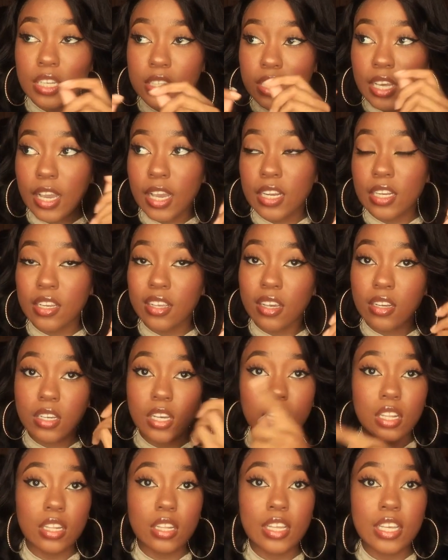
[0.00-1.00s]
I tied it down,
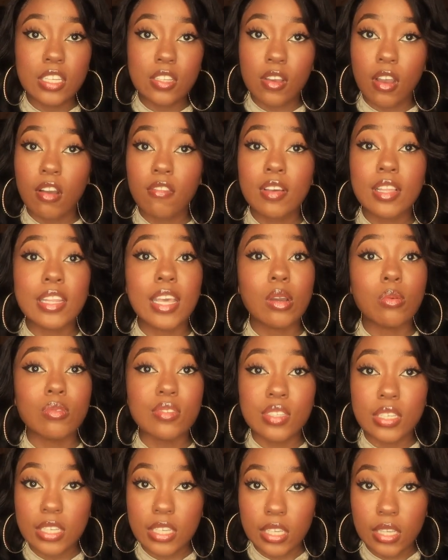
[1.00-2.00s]
cut the lace off, that
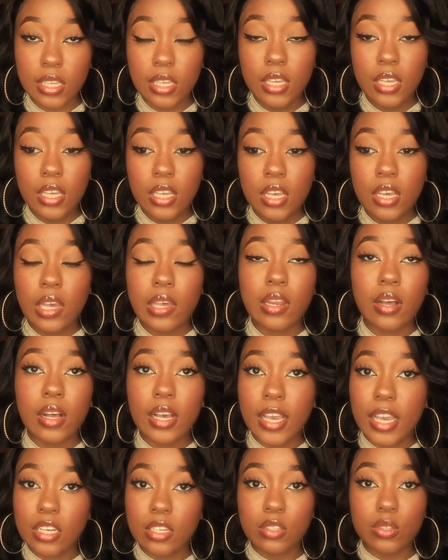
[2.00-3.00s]
was it and all
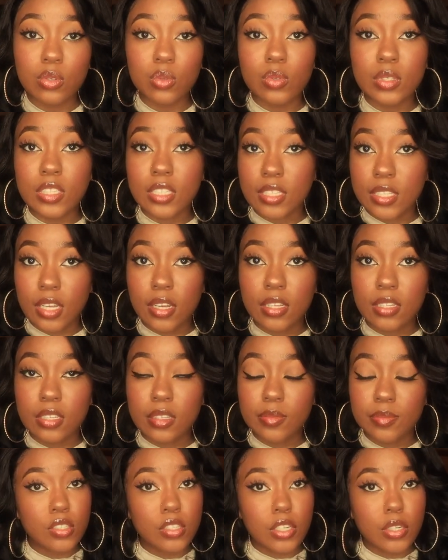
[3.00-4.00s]
I had to do was style
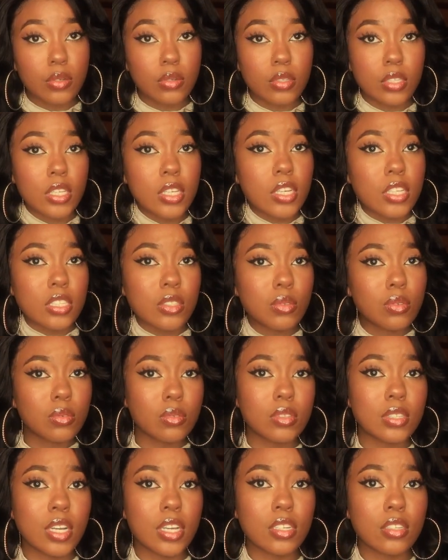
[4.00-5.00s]
it. So yeah, this
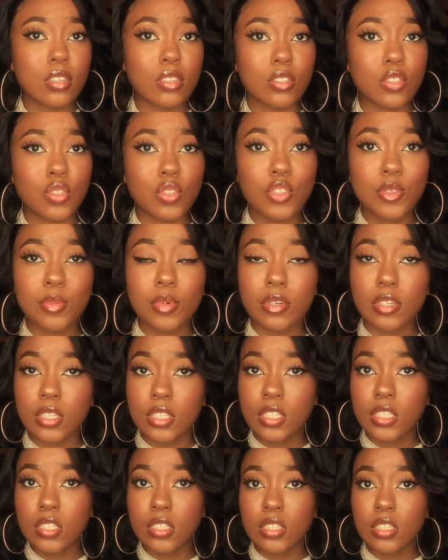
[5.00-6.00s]
was like a super
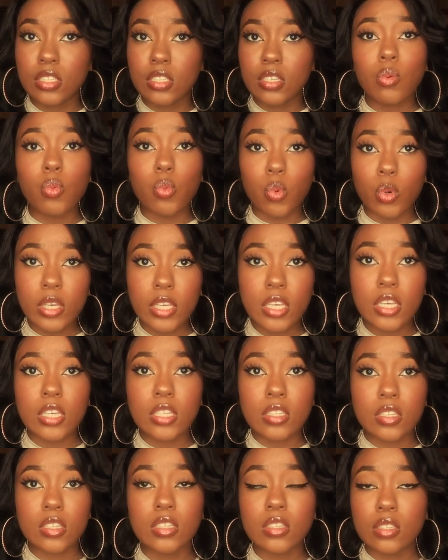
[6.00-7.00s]
easy
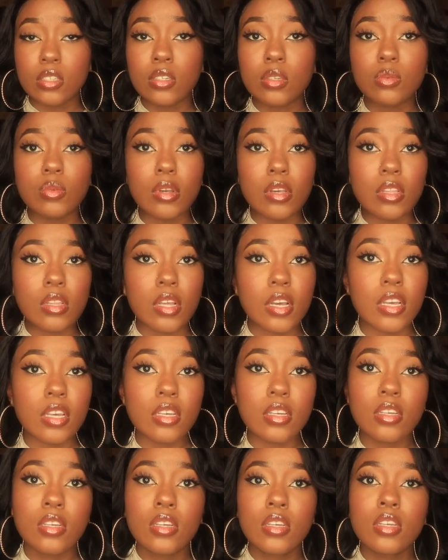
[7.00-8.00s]
wig to deal with. Like
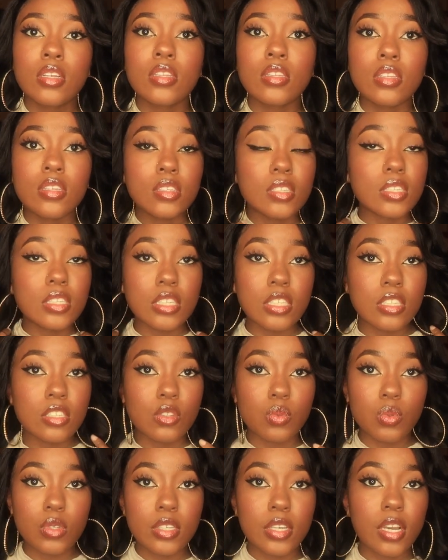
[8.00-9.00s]
this is the
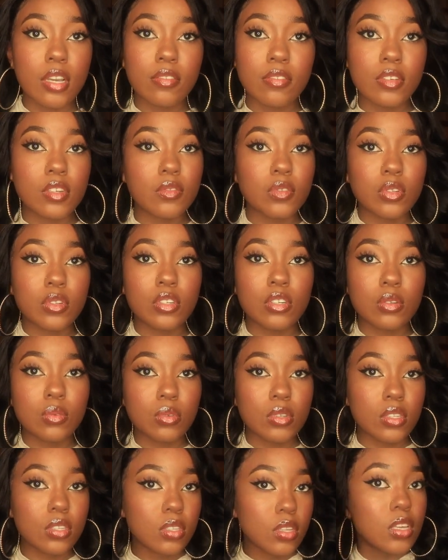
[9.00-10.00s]
easiest wig I've ever dealt
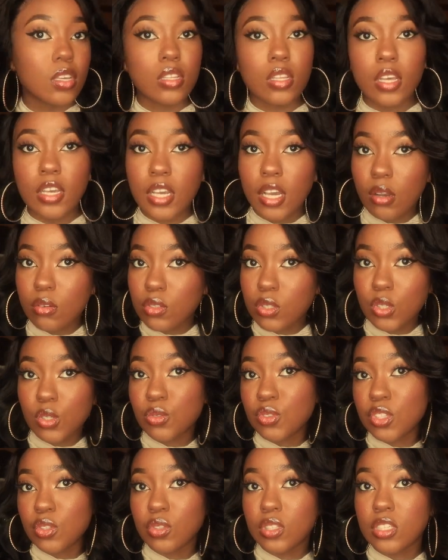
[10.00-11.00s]
with. And like I was so
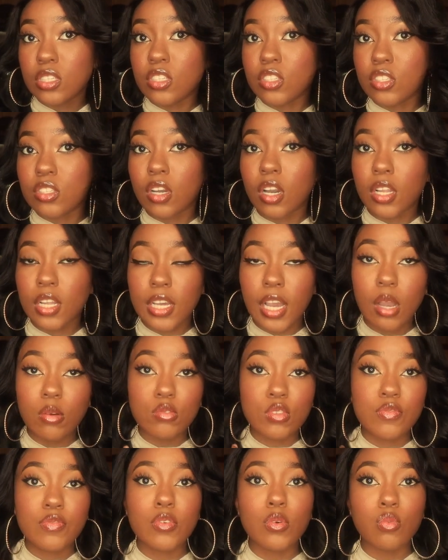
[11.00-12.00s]
obsessed with the install, like I
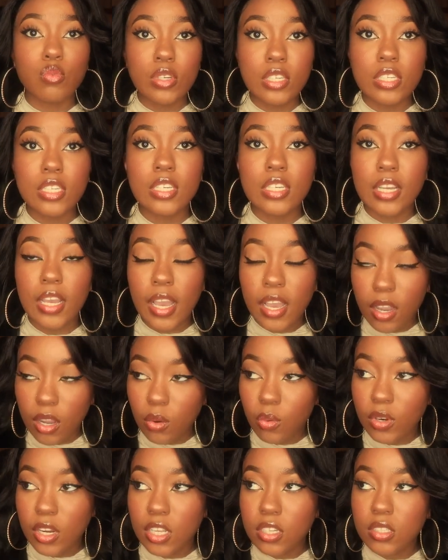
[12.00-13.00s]
was freaking
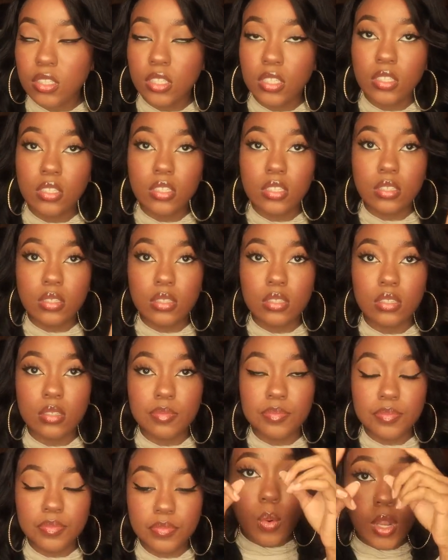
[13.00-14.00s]
out when I took the
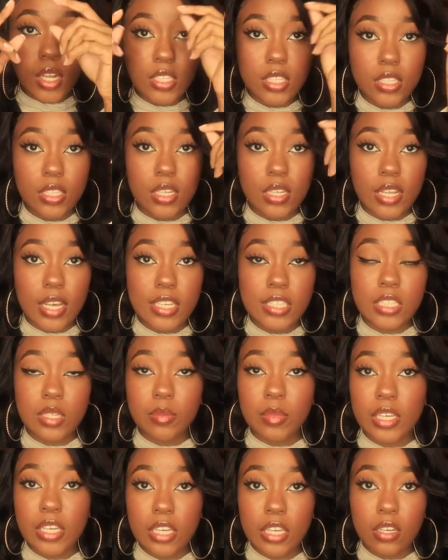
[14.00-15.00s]
um I took the
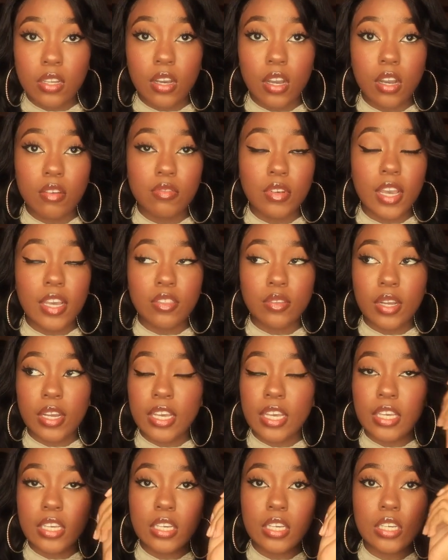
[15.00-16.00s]
elastic band off after I
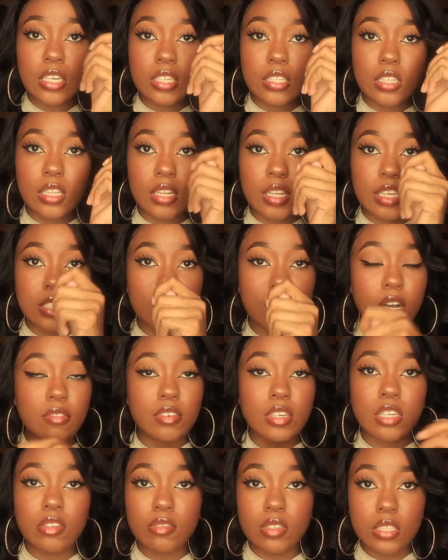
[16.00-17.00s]
had cut the lace off
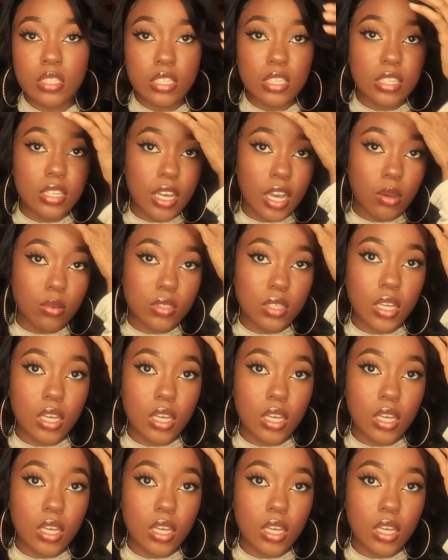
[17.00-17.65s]
and everything. I was